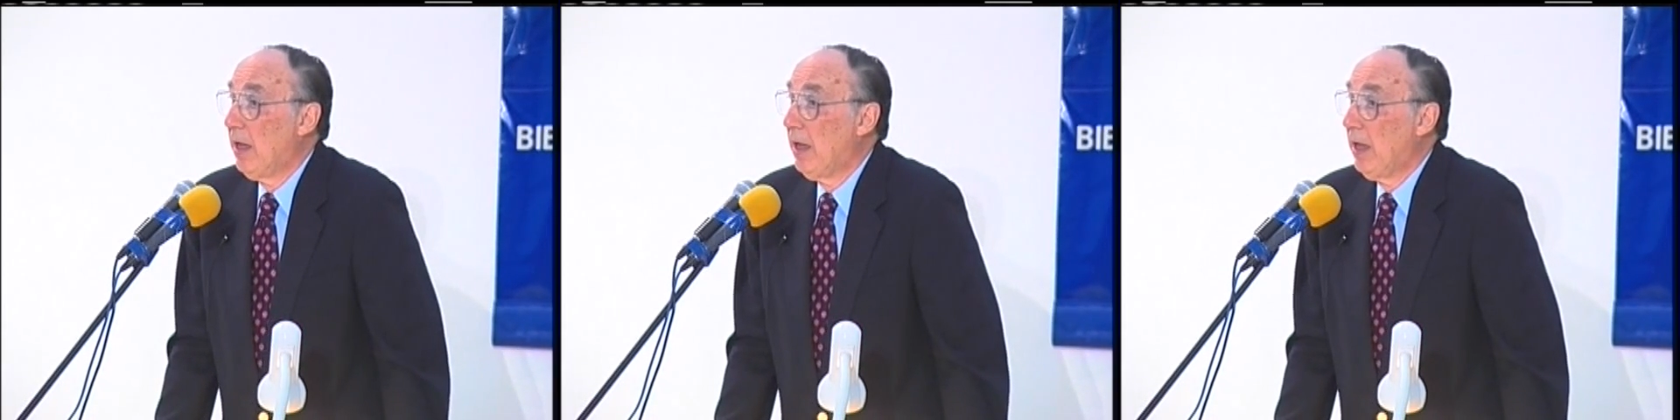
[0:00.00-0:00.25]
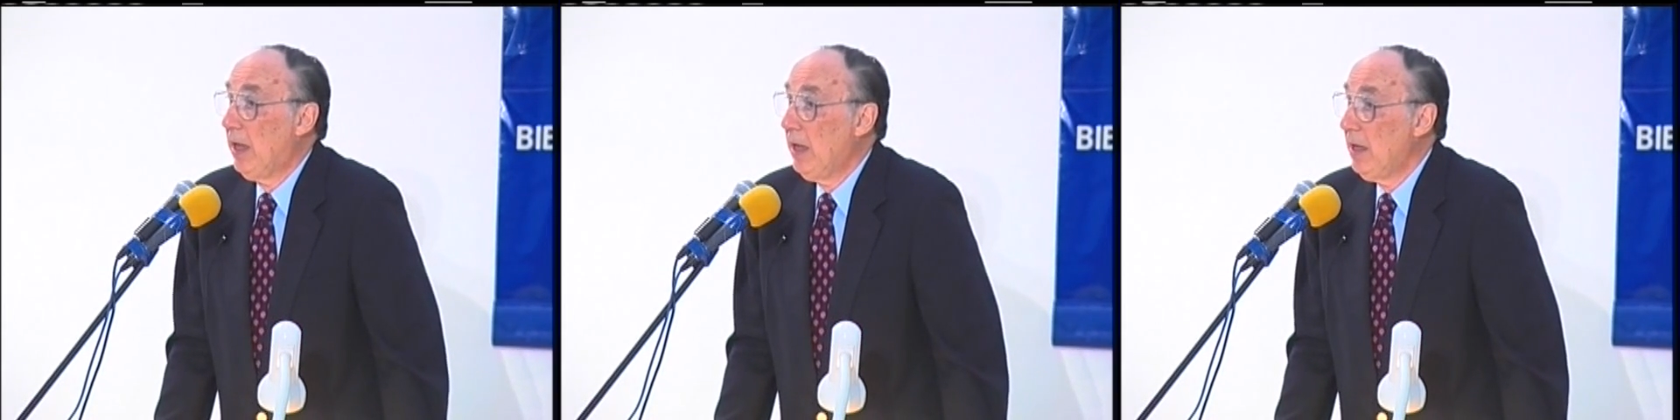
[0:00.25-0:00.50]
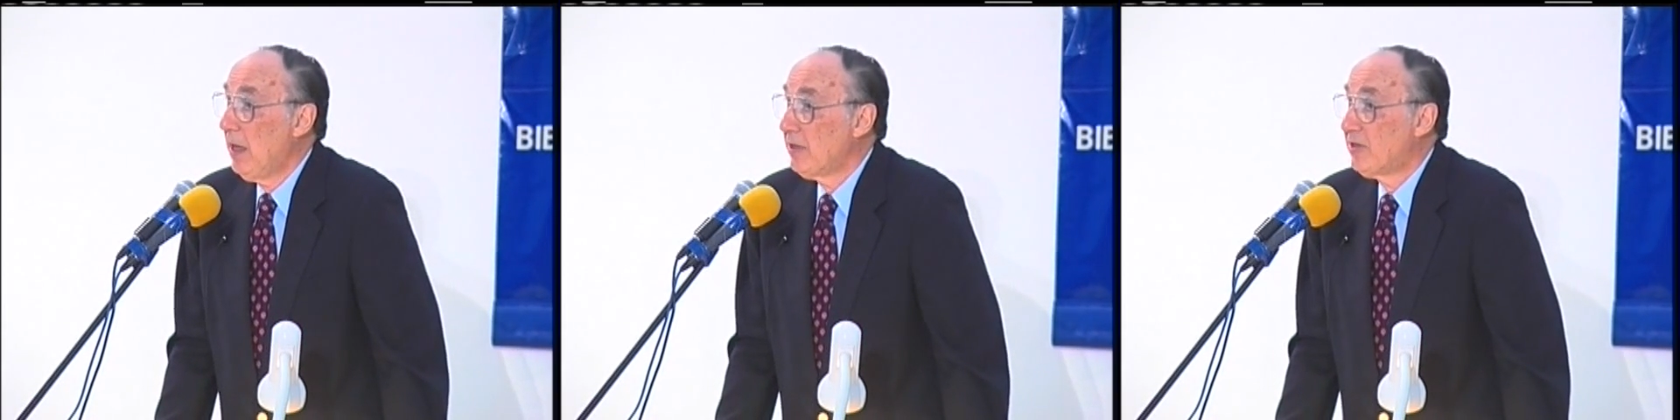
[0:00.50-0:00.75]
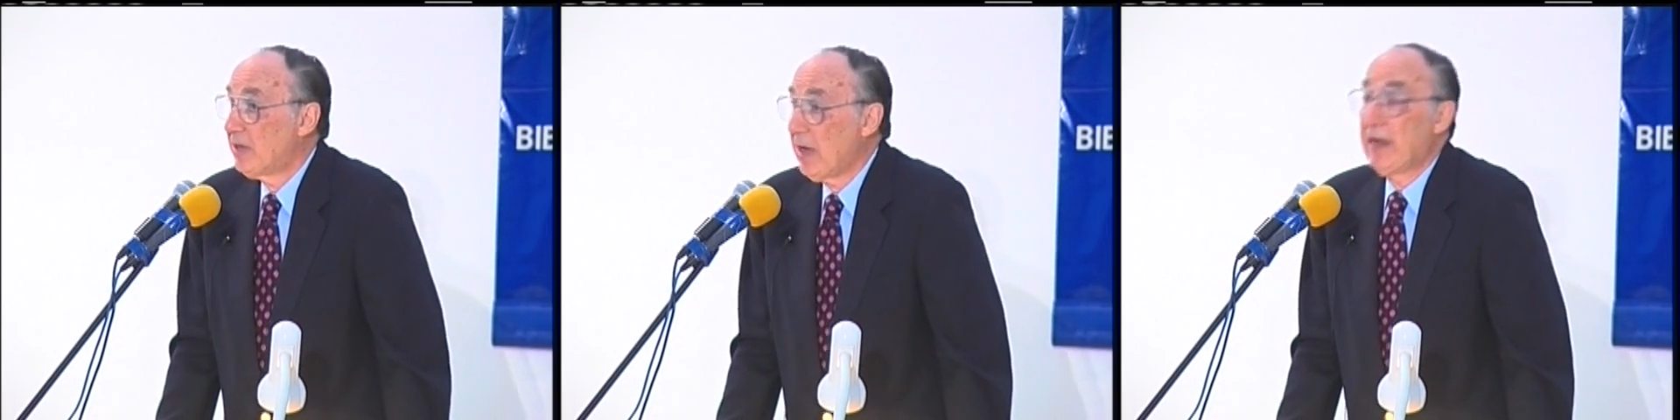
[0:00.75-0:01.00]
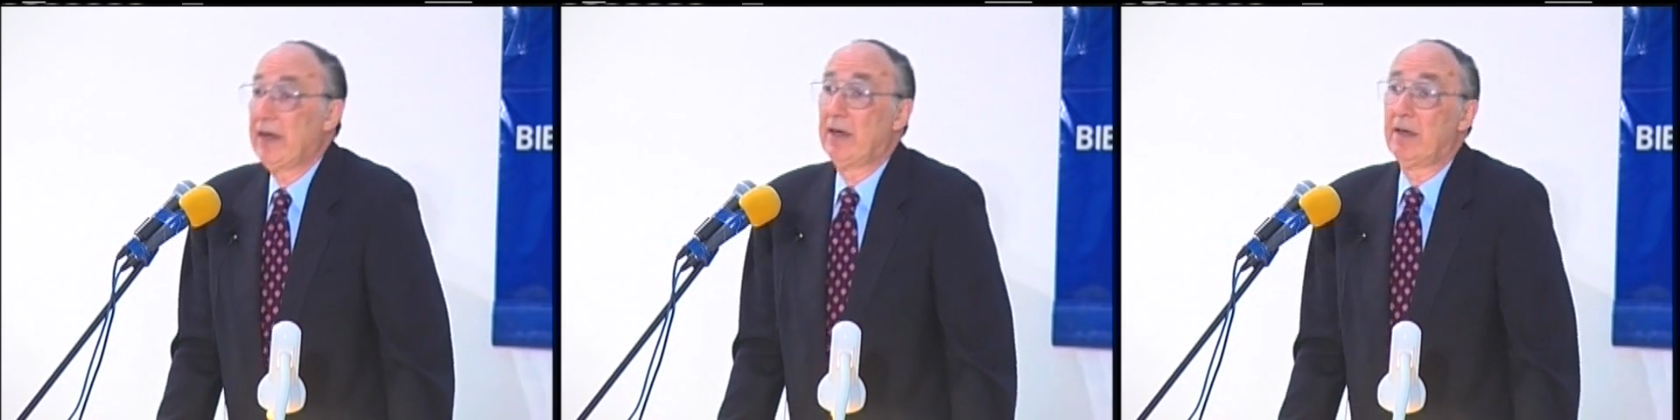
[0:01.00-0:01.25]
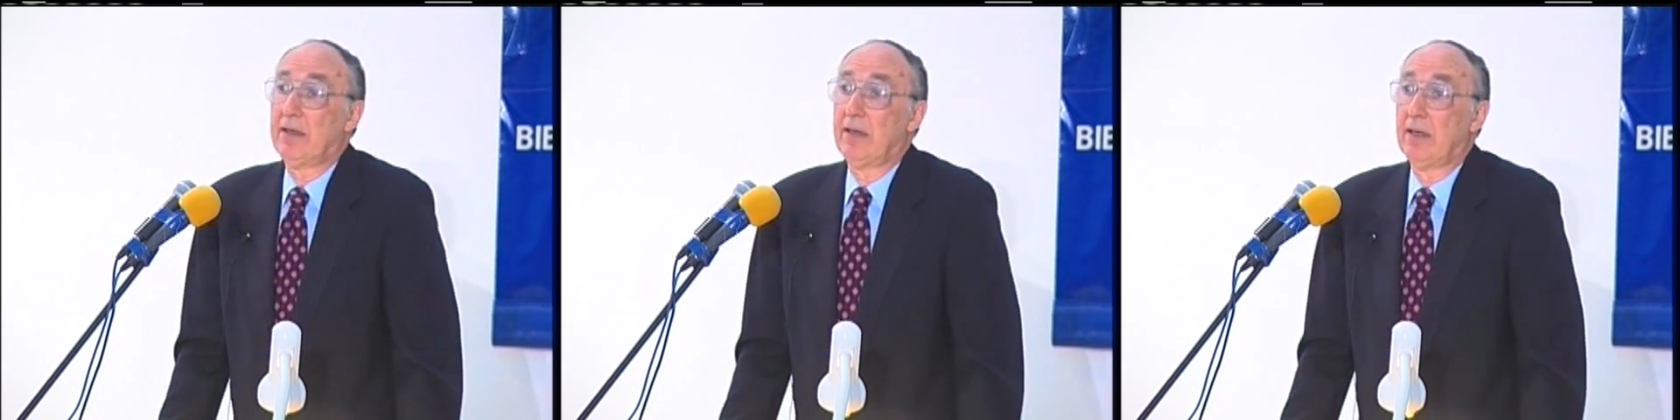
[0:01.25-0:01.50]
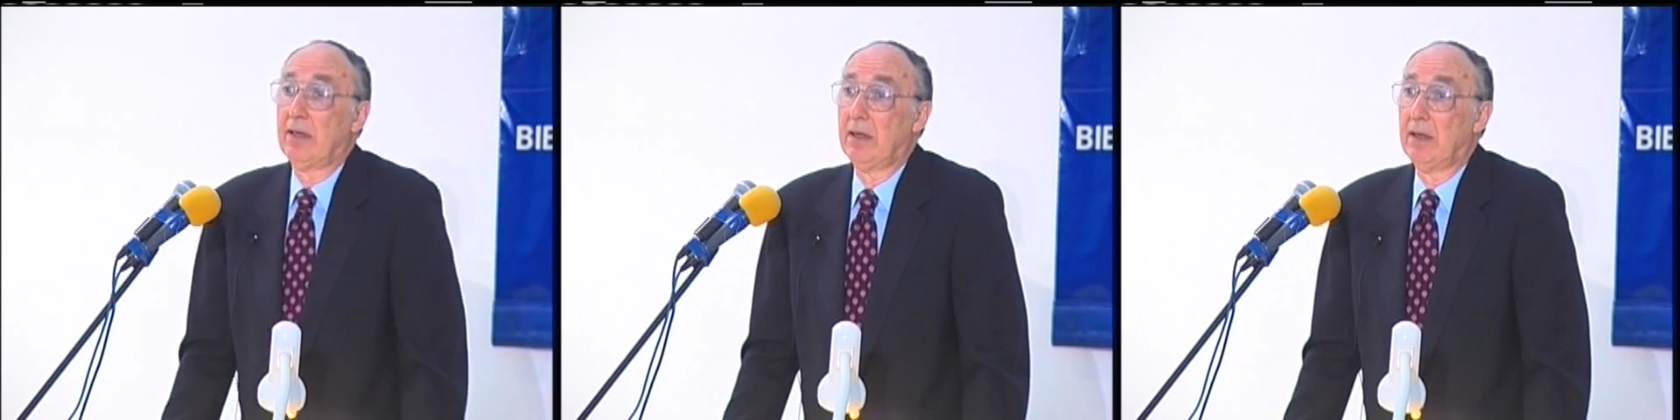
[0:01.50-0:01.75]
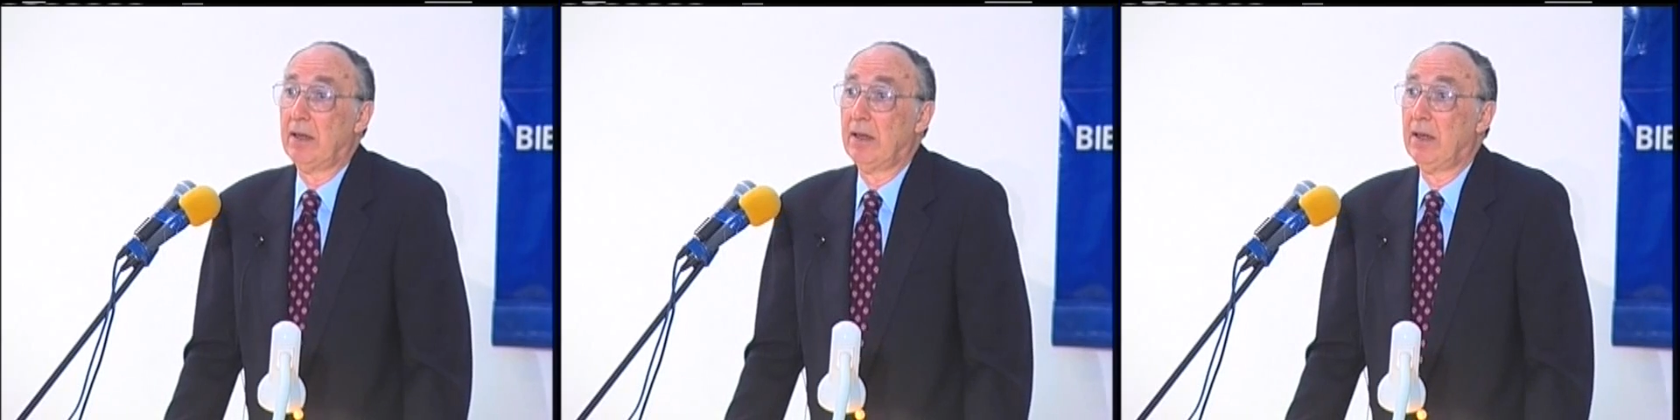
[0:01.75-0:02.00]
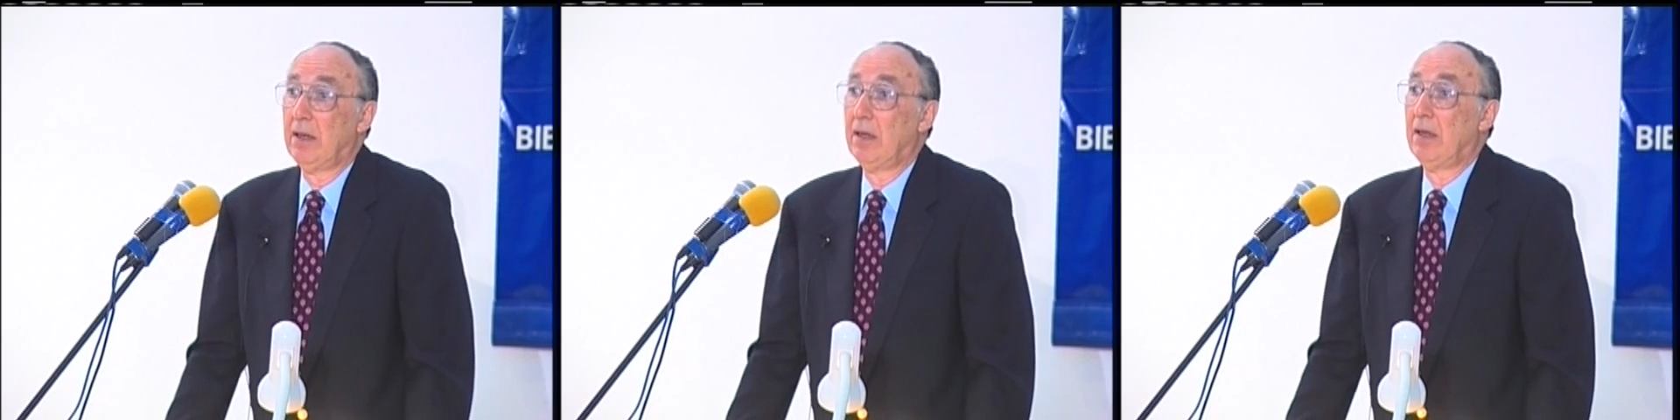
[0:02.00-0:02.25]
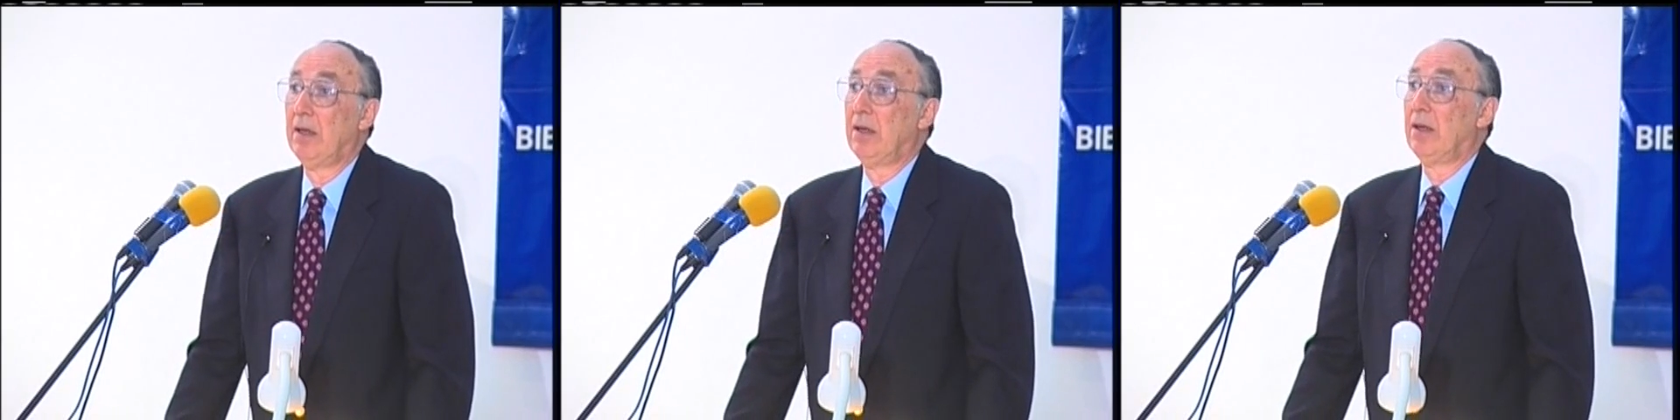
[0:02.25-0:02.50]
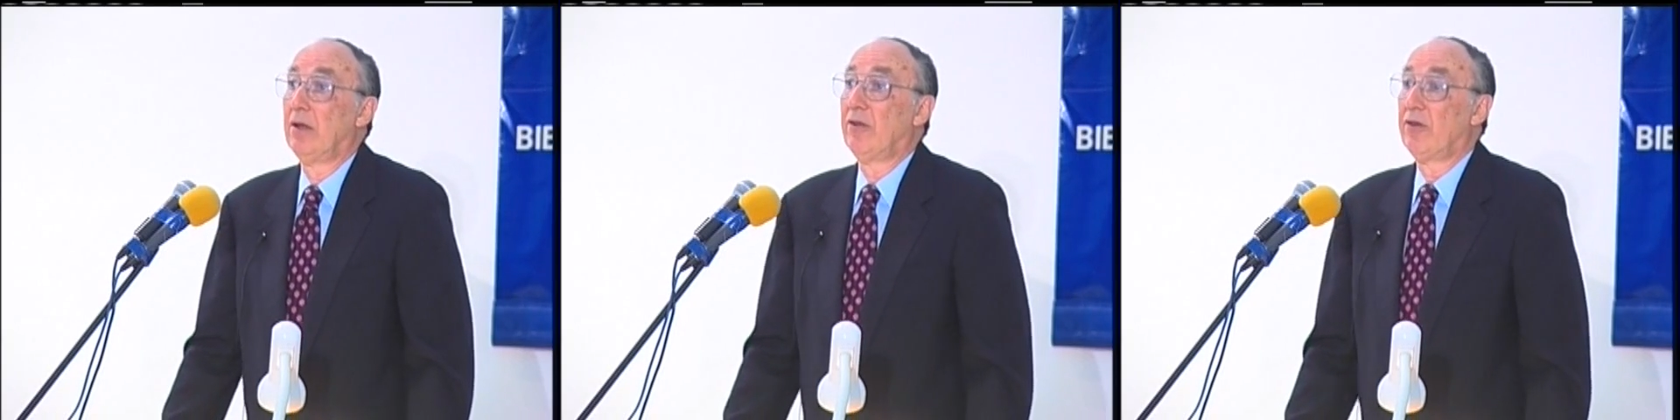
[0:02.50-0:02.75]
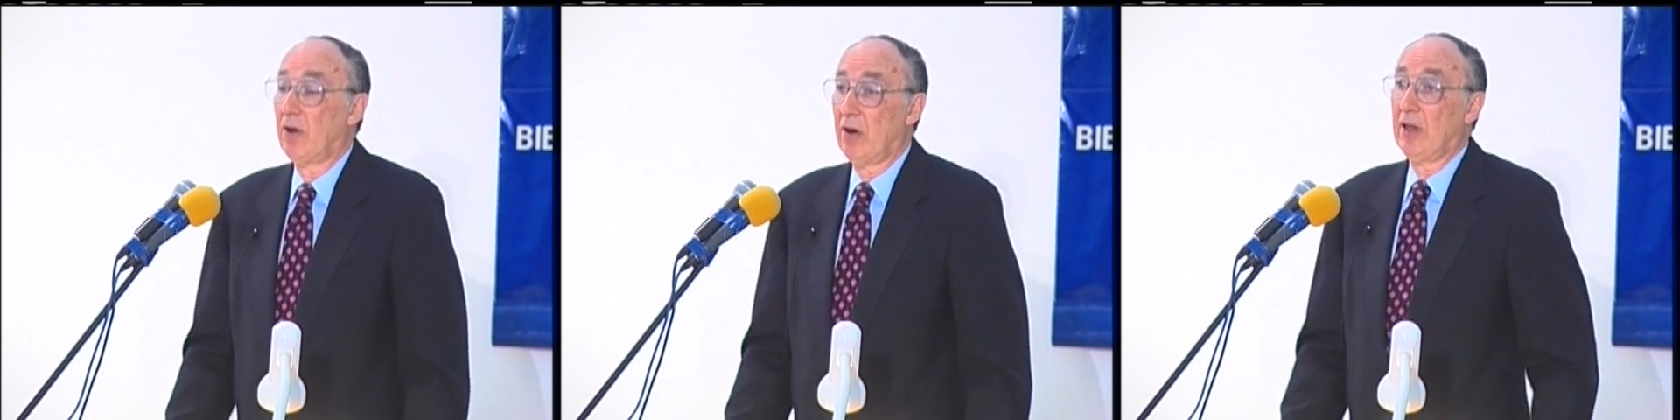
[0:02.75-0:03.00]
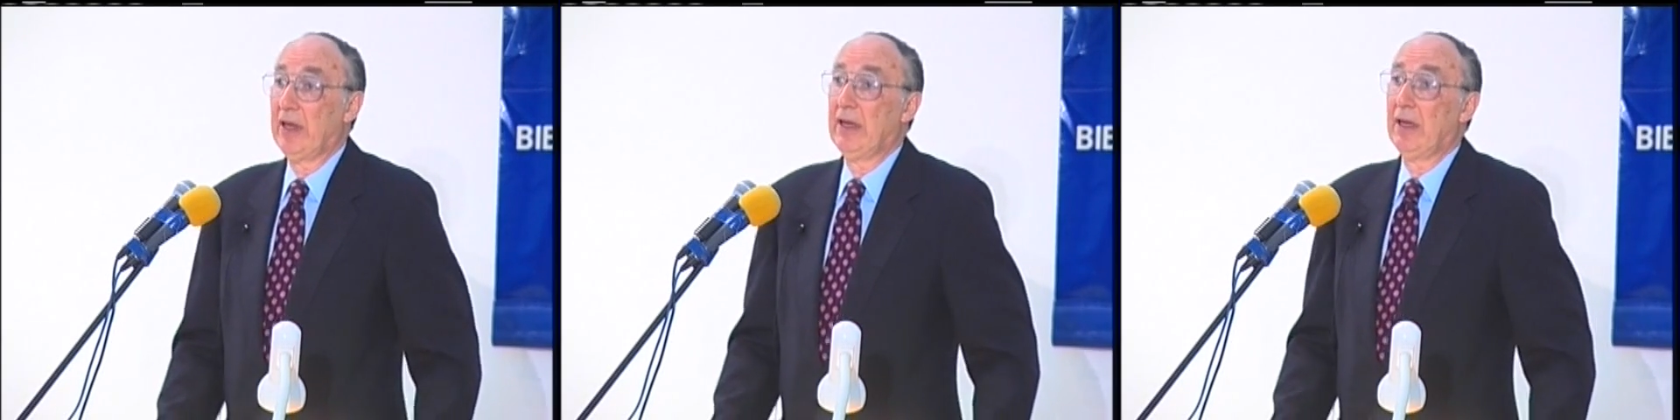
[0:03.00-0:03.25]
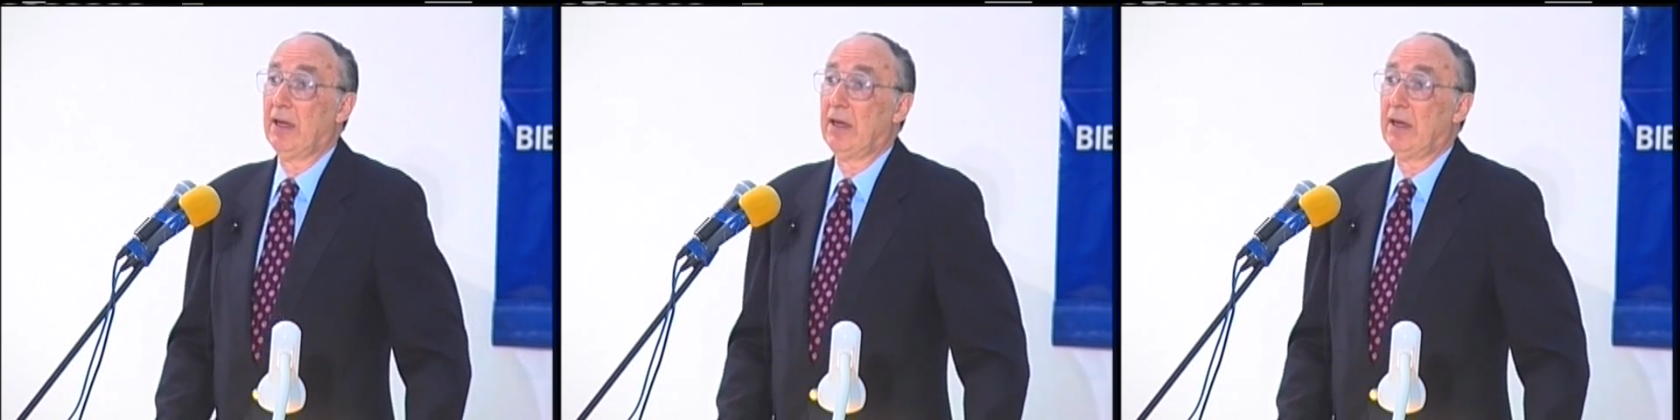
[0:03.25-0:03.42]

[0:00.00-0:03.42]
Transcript: He has studied it thoroughly.